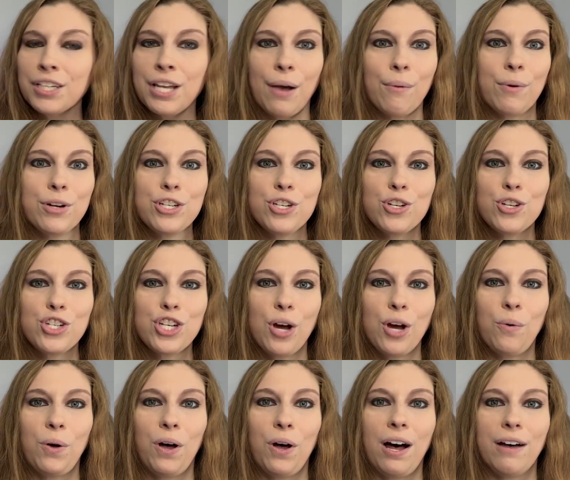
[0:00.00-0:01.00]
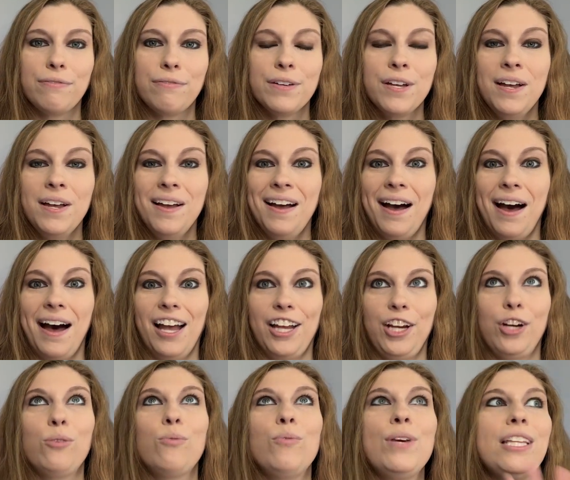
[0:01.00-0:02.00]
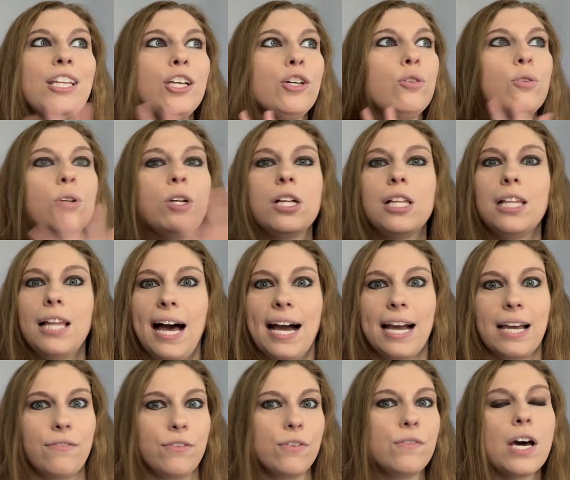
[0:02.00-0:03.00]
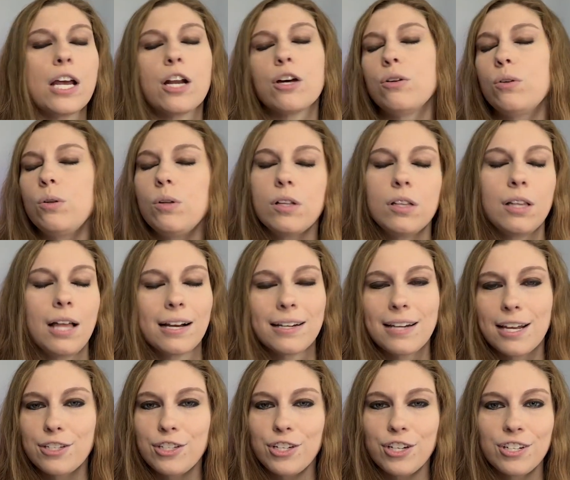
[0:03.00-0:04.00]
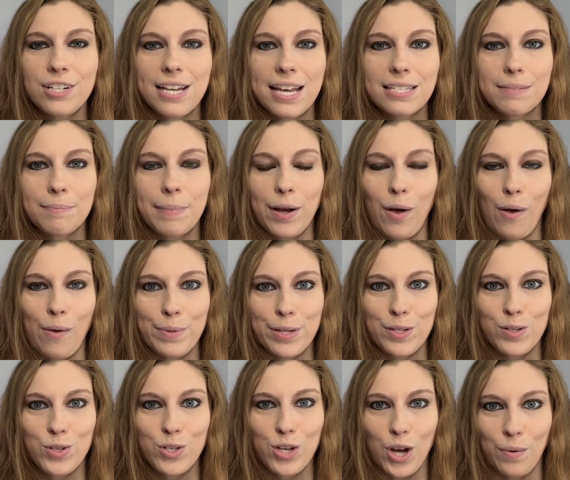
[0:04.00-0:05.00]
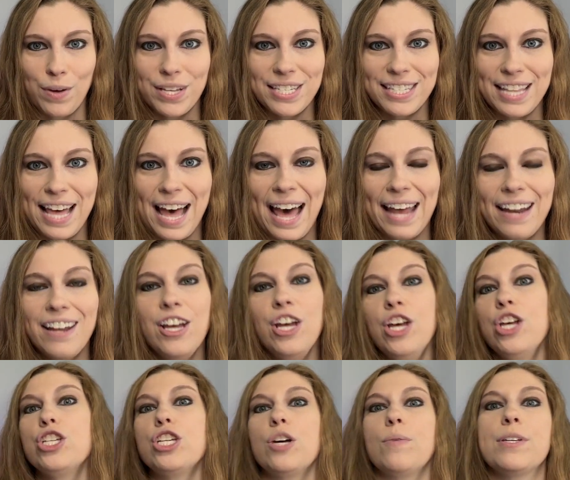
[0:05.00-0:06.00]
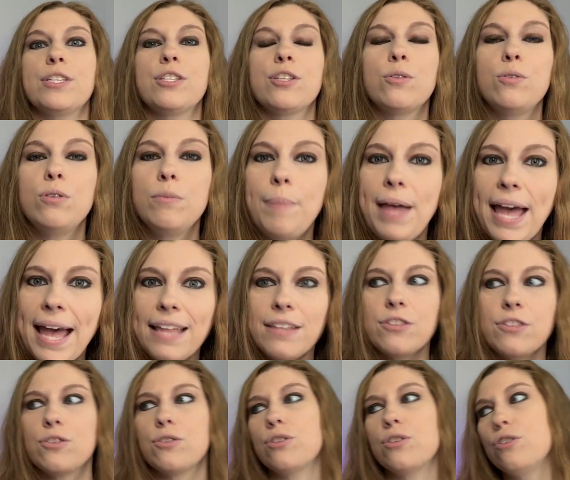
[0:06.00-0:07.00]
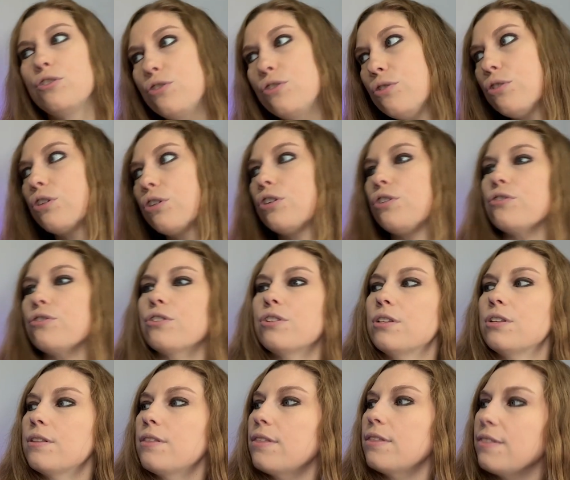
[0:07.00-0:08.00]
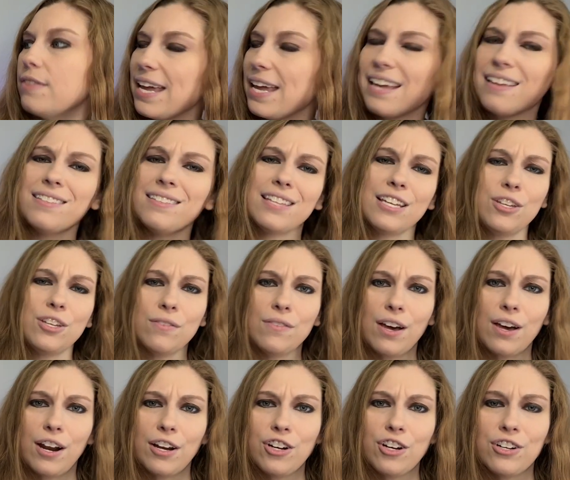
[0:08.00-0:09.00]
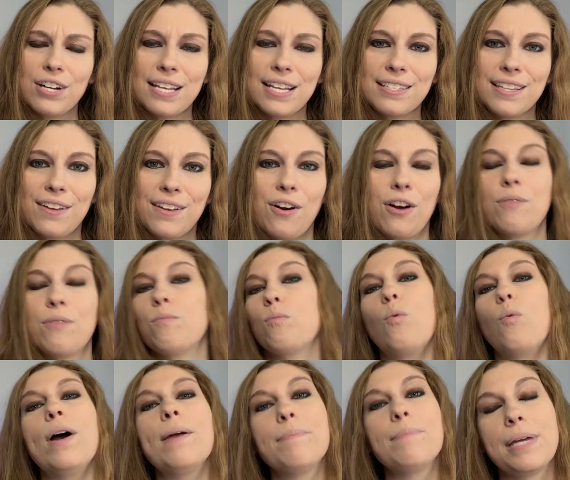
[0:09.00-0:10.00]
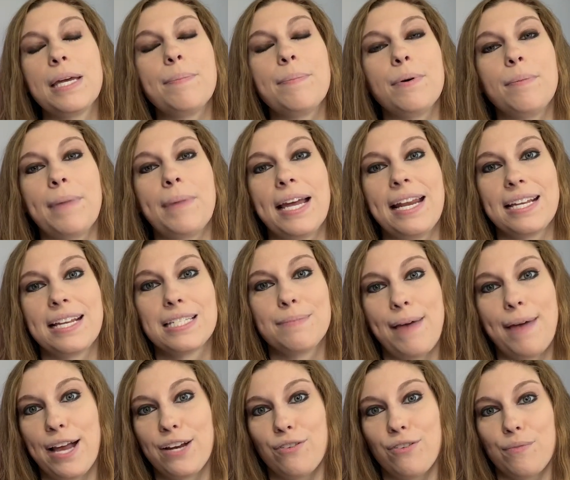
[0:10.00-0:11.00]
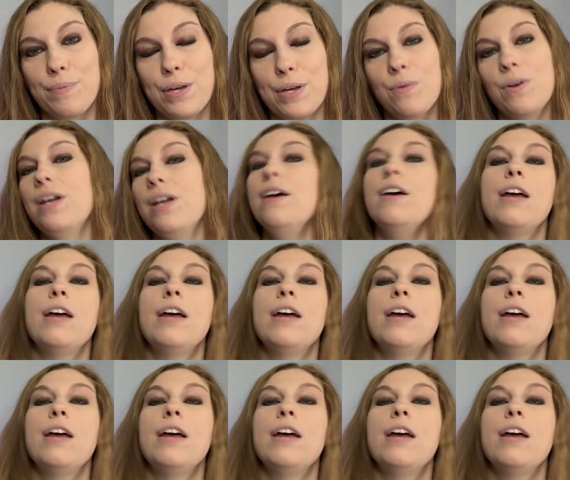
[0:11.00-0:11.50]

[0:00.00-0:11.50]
I want you to show off your really cool clock. If you've got a cool clock next to your desk, by all means, show us that. Show us the cool pens or the journals or the things that you've got on your desk that aren't what people might expect from you.